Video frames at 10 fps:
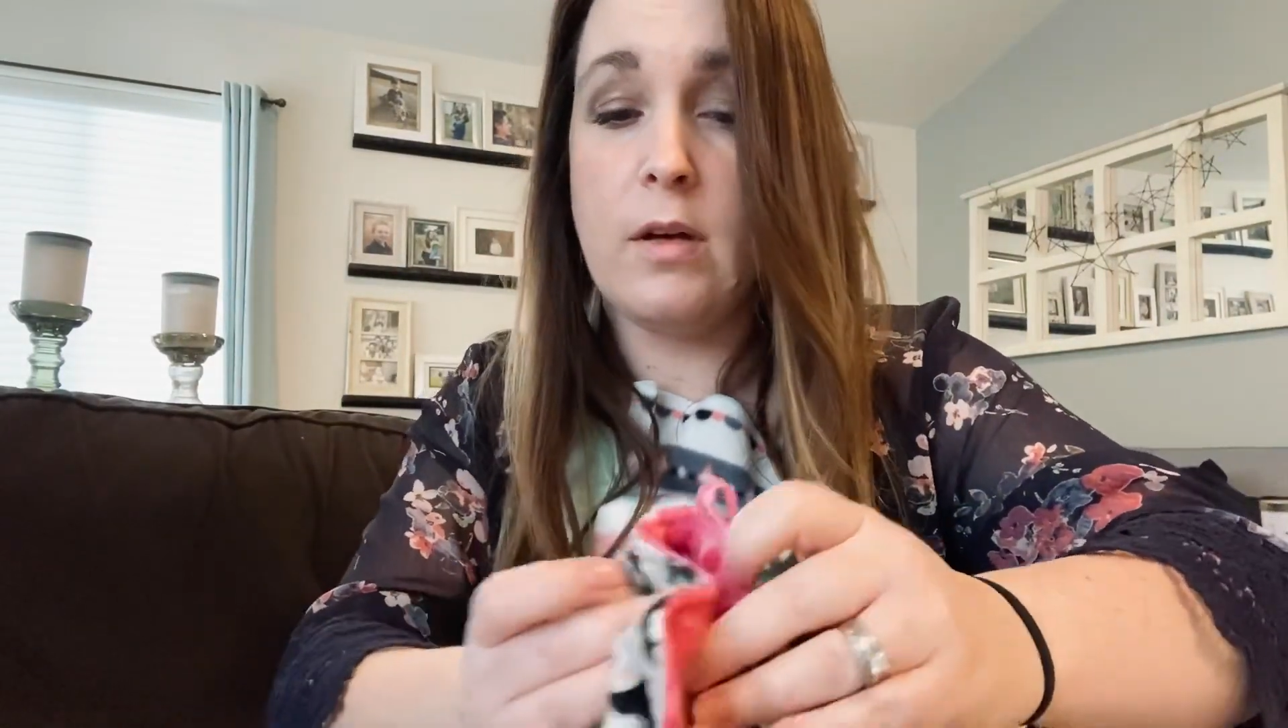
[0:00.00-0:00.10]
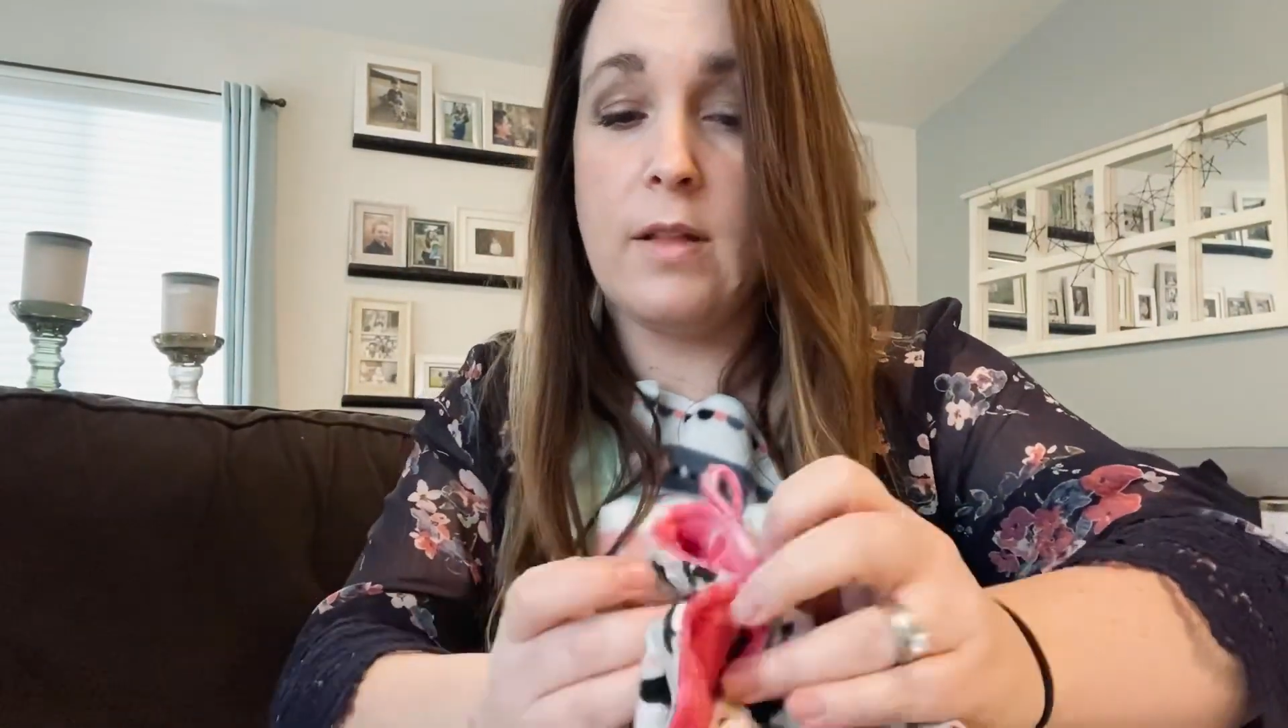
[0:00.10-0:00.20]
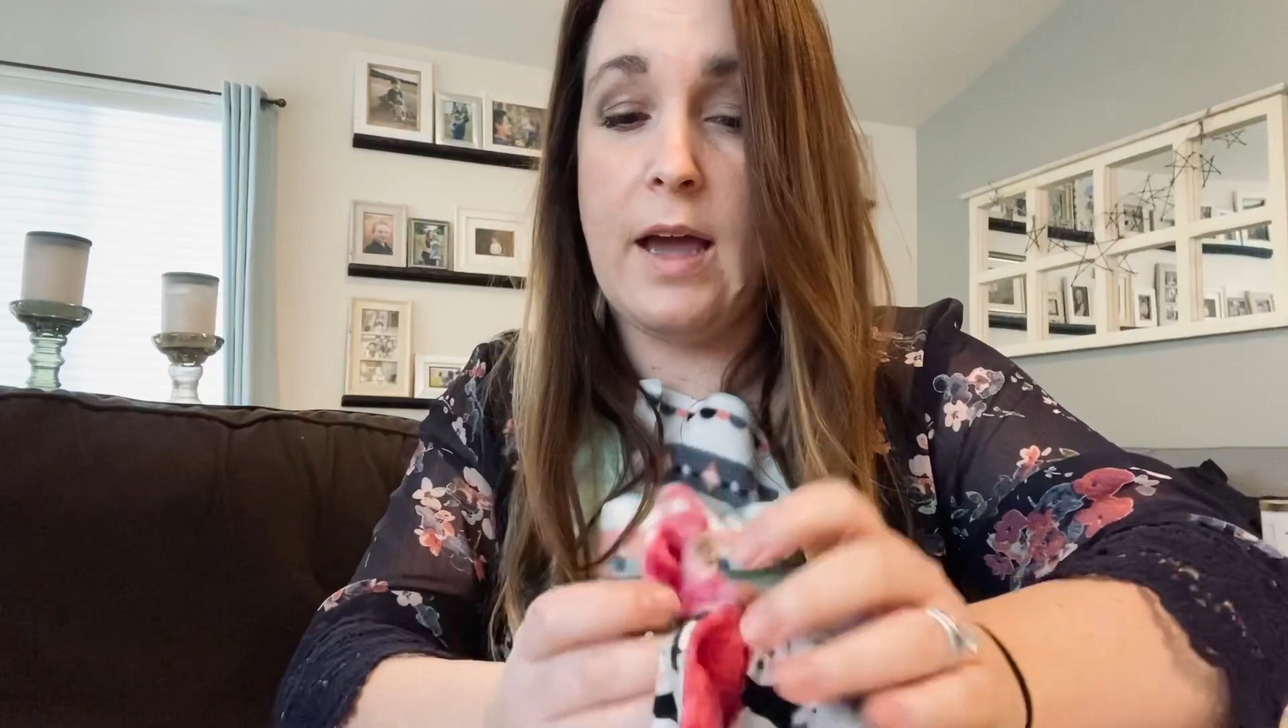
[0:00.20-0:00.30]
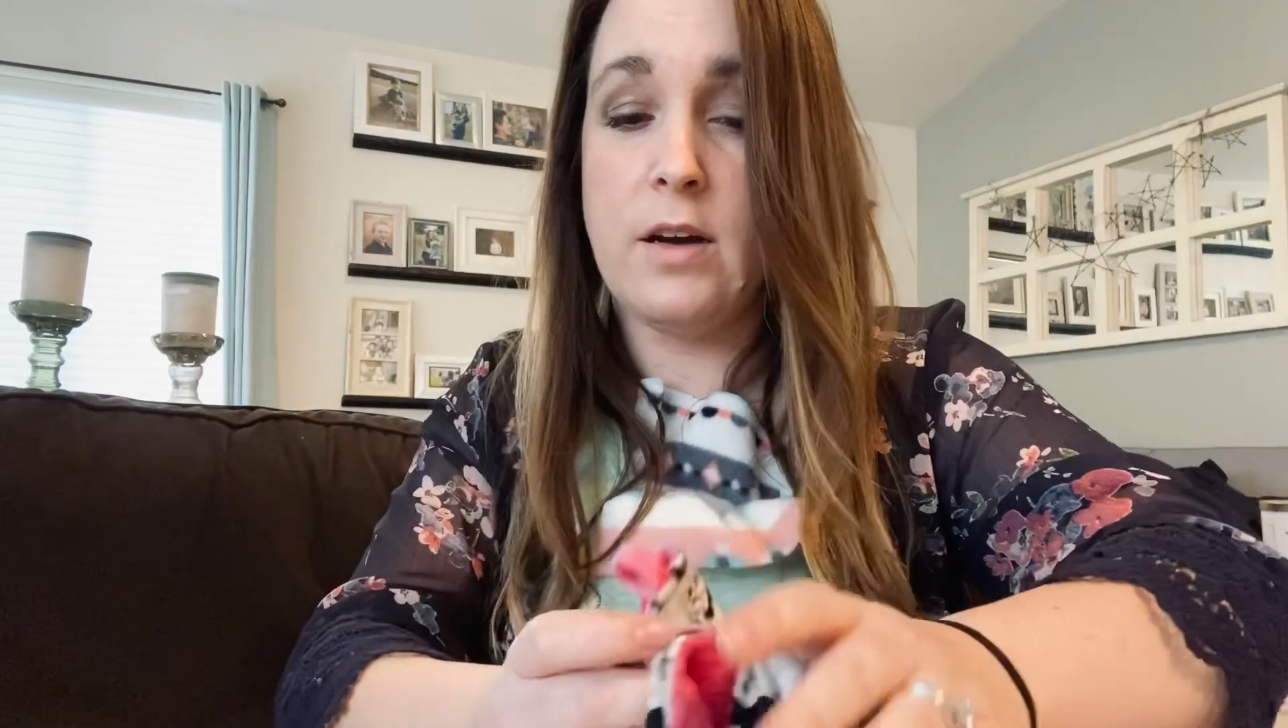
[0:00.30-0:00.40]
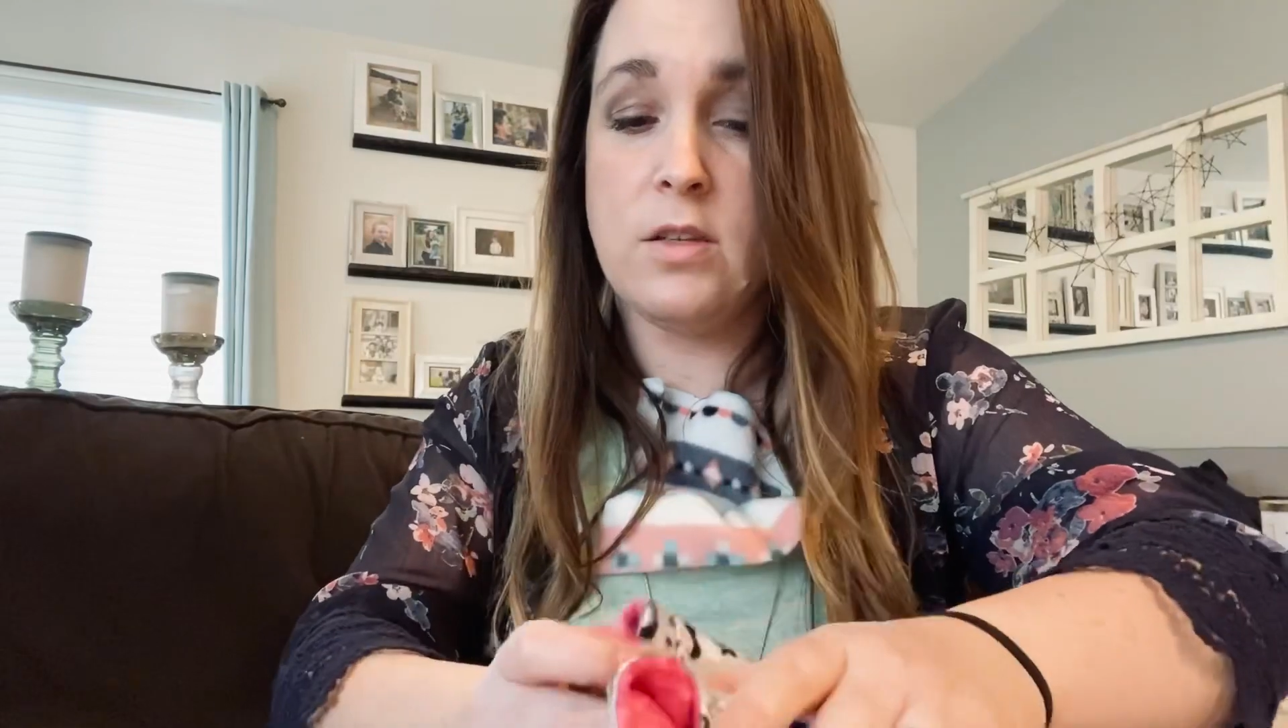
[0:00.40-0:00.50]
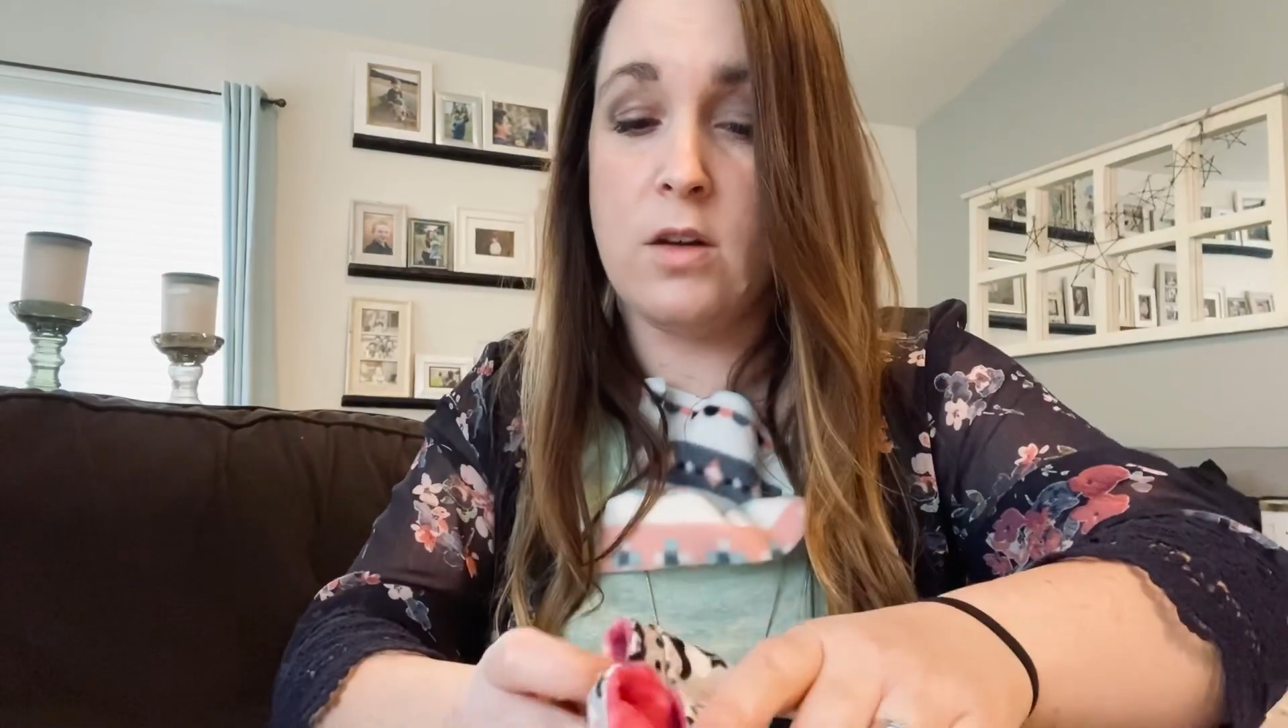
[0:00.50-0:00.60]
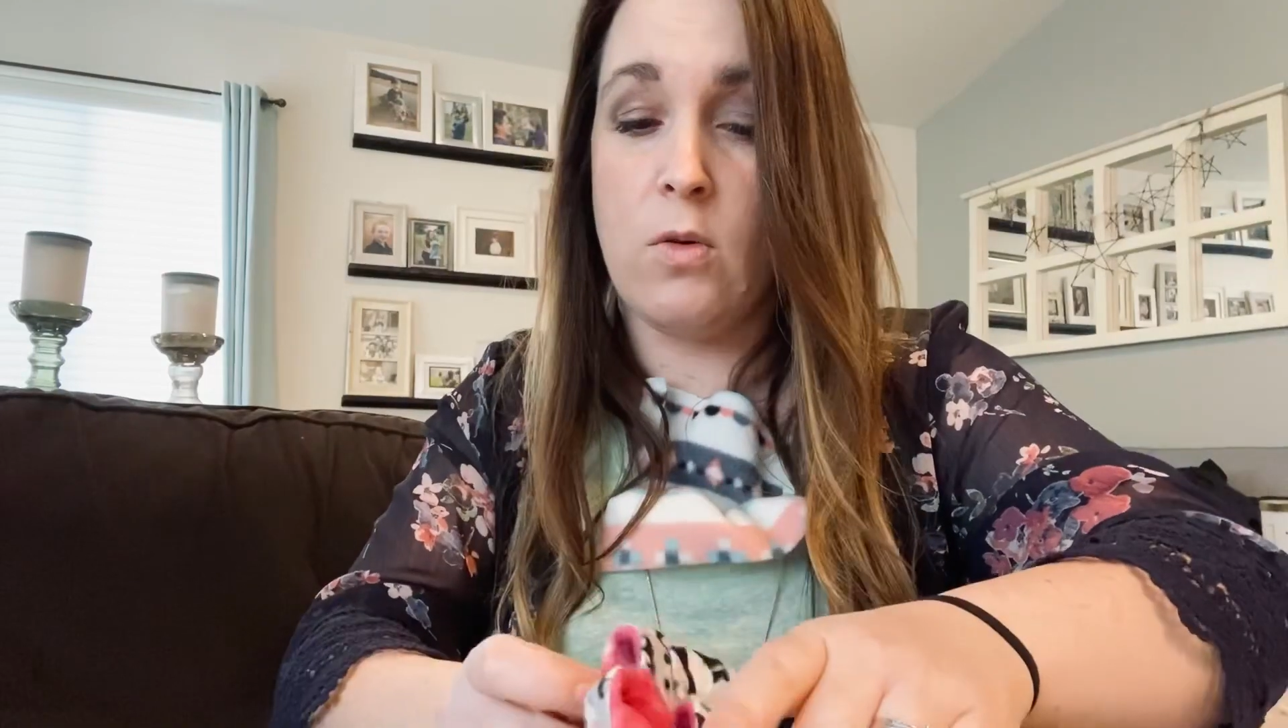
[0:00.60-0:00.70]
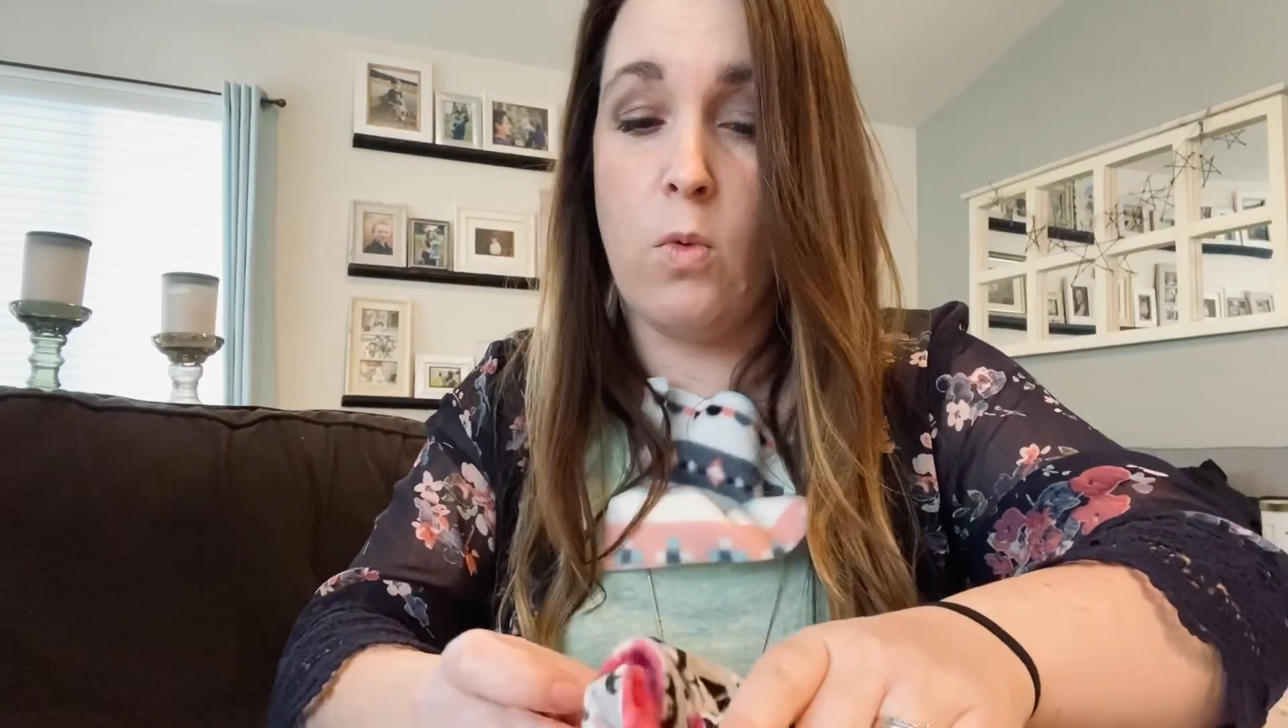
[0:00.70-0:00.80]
gliders are